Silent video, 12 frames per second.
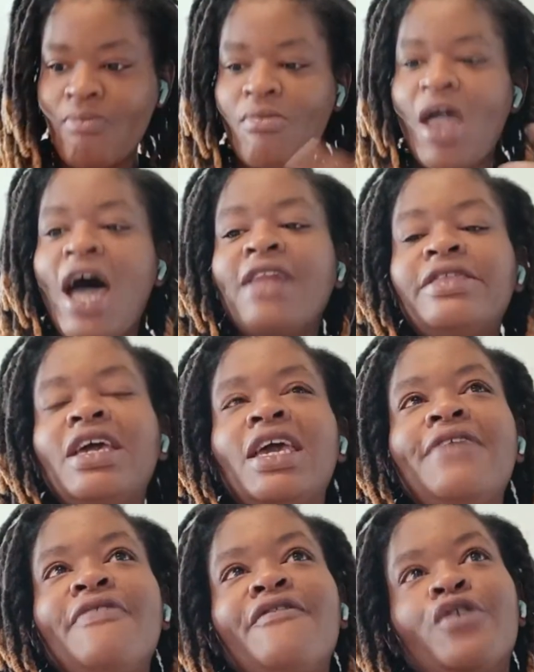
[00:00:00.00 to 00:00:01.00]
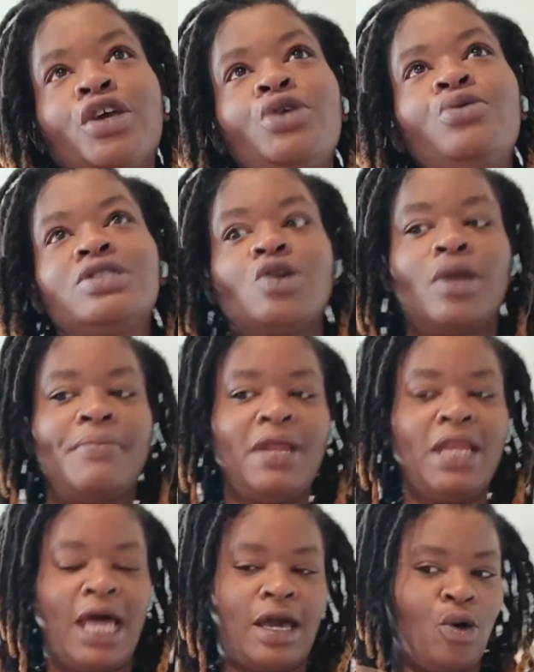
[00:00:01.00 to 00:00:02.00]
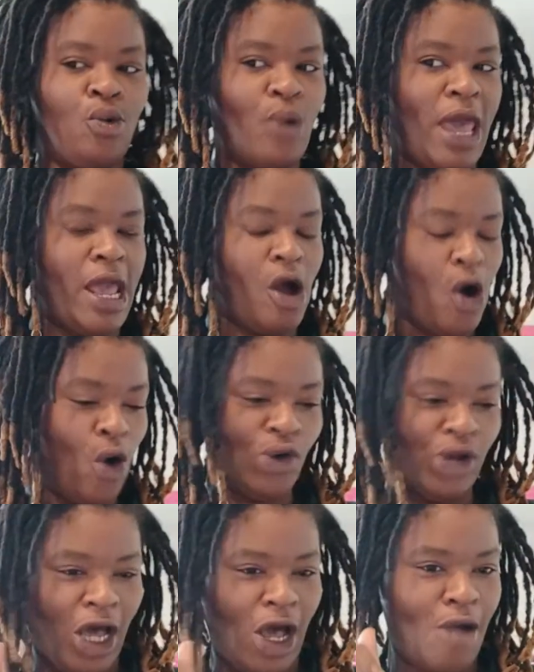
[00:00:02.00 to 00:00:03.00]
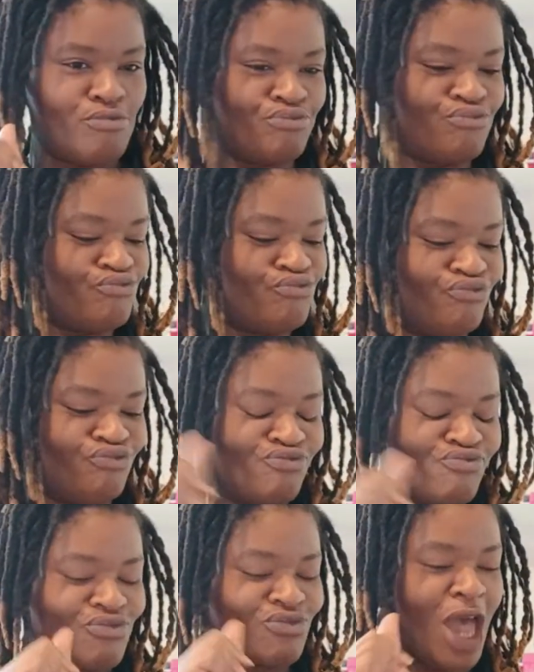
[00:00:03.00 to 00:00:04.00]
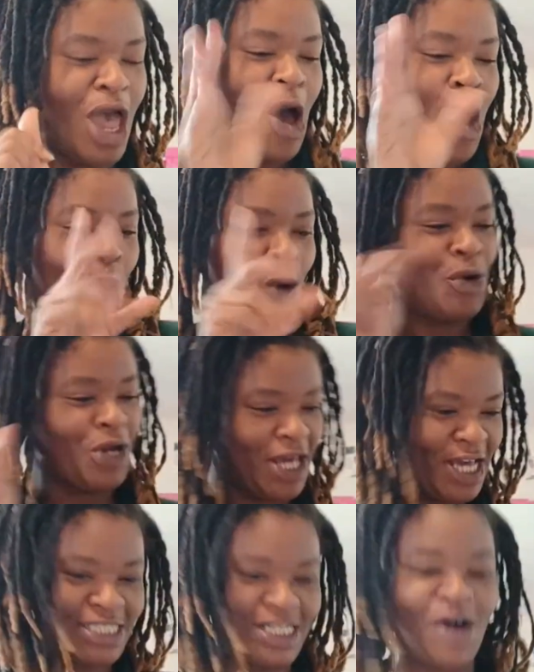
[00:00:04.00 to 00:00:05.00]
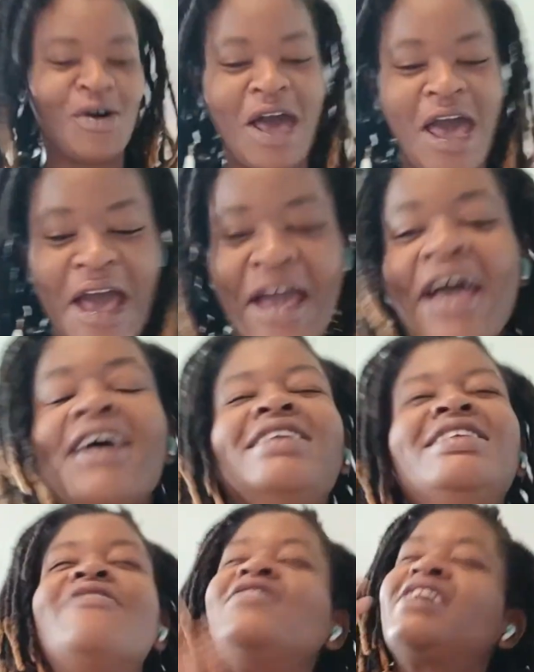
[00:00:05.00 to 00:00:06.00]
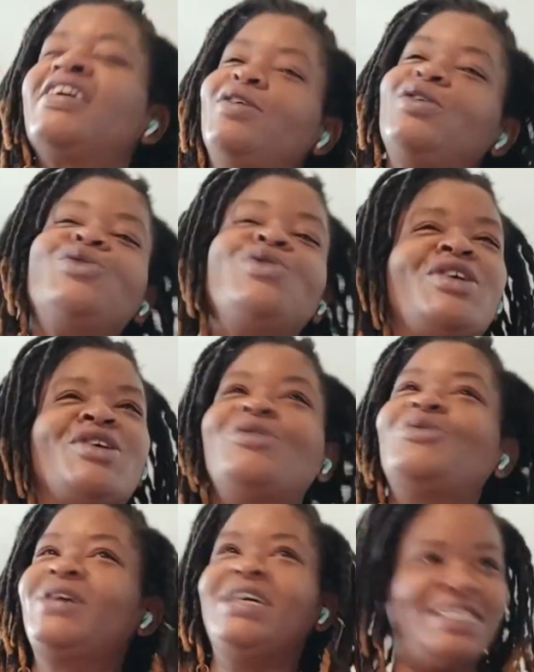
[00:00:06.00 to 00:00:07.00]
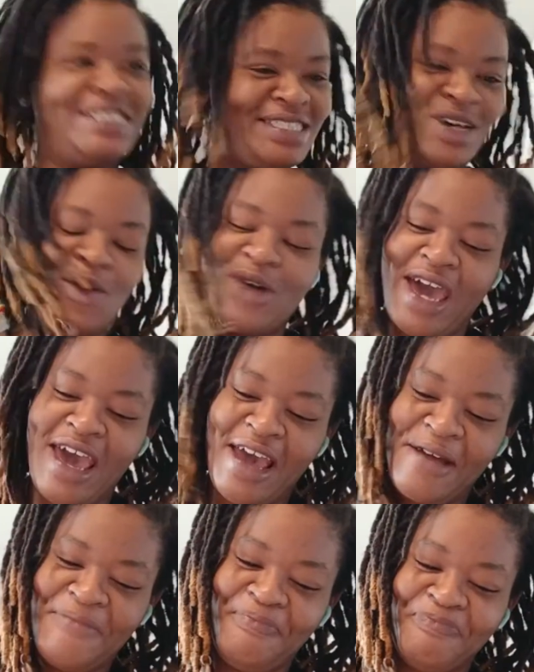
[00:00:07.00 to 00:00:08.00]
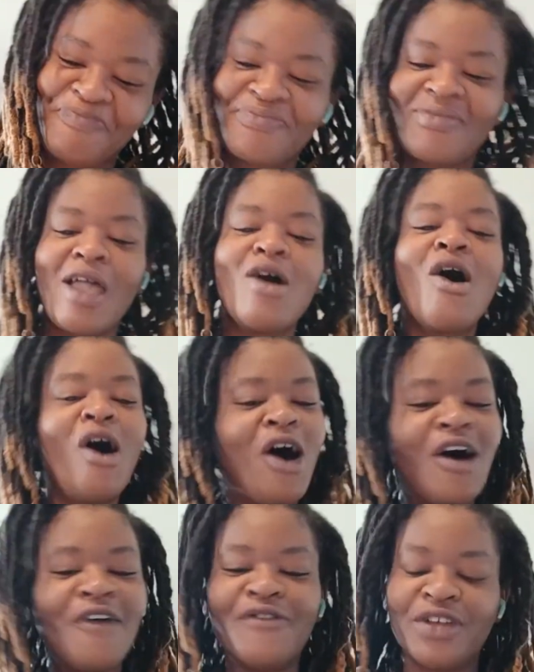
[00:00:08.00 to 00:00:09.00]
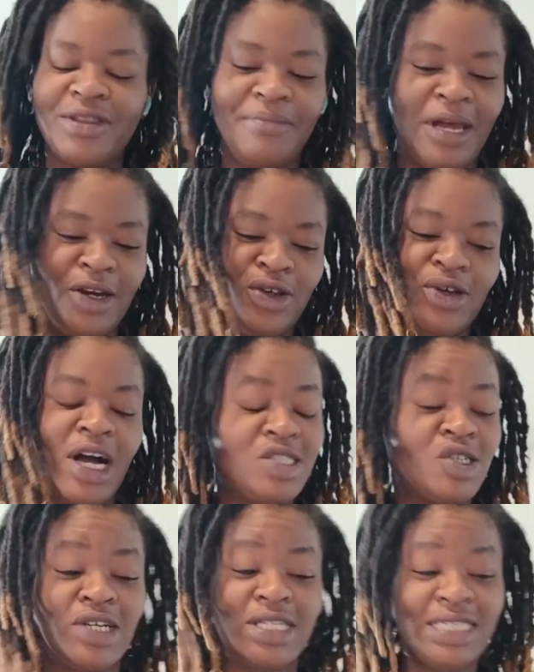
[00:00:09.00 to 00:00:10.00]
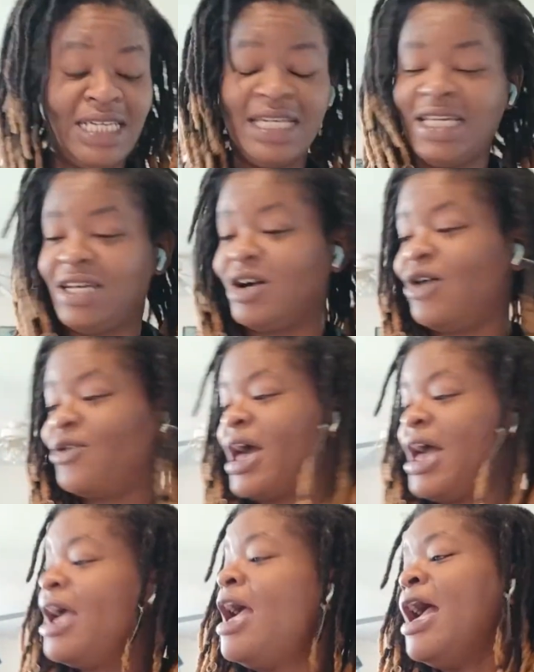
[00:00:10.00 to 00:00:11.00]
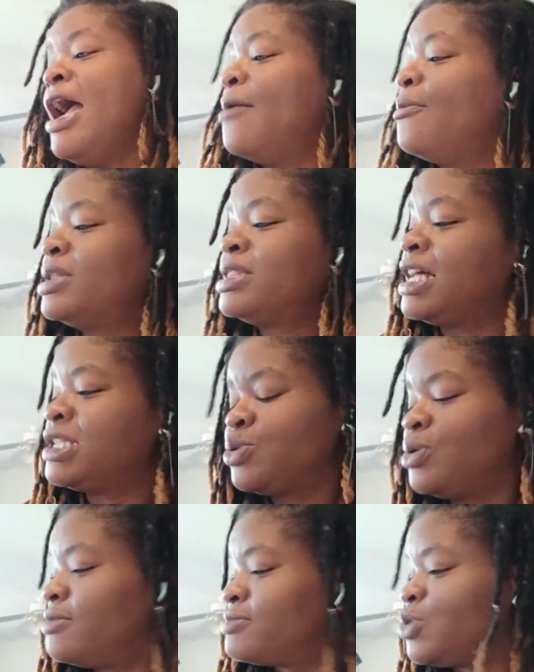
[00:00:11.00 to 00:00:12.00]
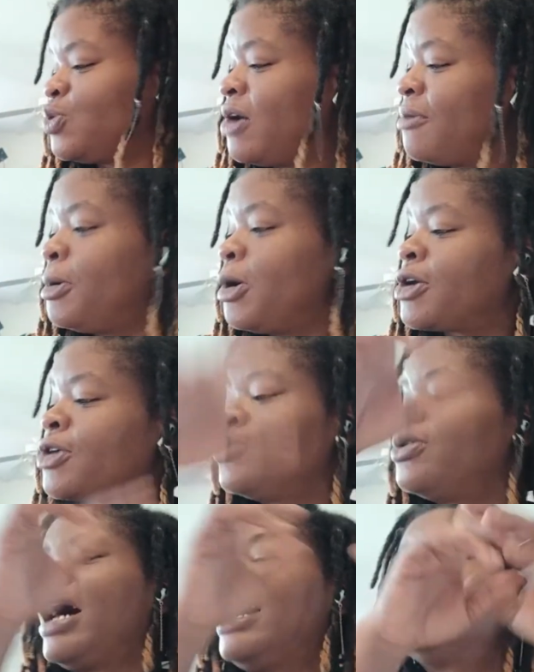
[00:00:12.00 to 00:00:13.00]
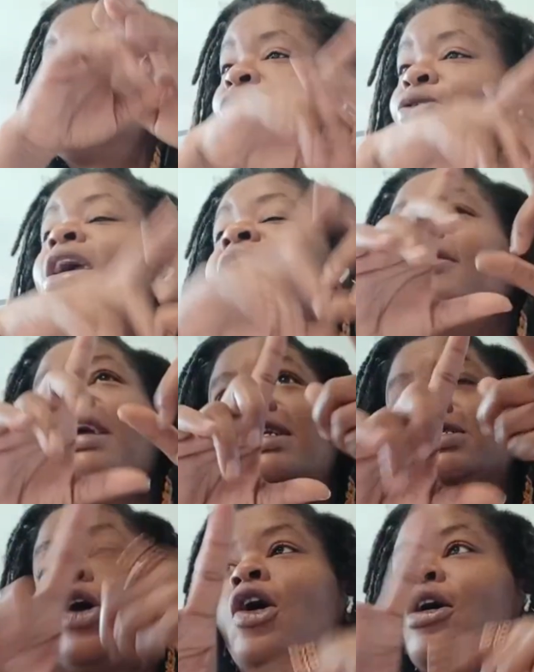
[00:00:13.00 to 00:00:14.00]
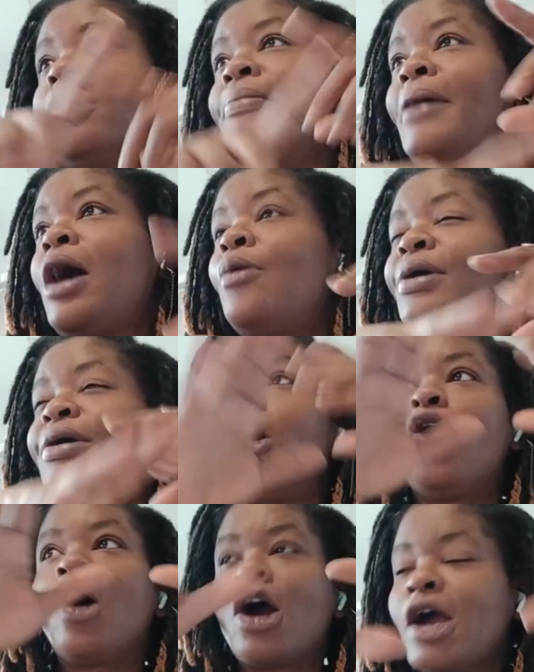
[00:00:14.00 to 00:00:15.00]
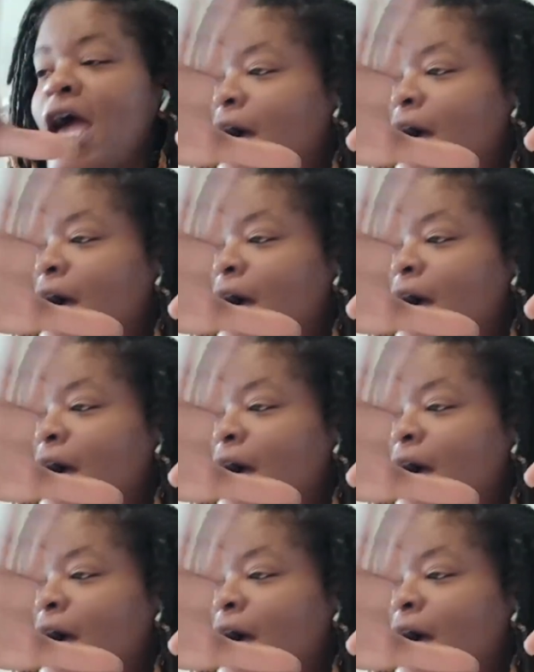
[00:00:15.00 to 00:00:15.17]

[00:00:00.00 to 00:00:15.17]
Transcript: I think even for you, it's going to be like, a wait, hold up. Who this? Okay. Definitely giving New Year who this. Okay. All for the better. You guys are ascending. Okay. And with that 12-12 portal, you guys know that it's all about what heart